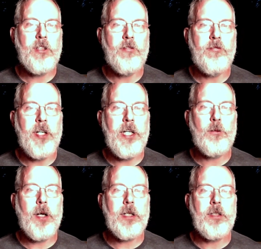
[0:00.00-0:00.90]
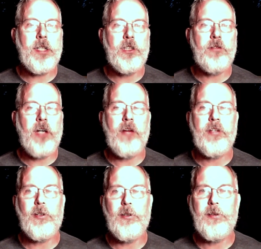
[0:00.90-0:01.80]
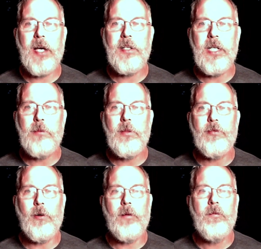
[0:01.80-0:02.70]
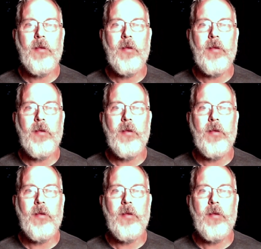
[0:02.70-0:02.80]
this vague recollection of having heard that name before,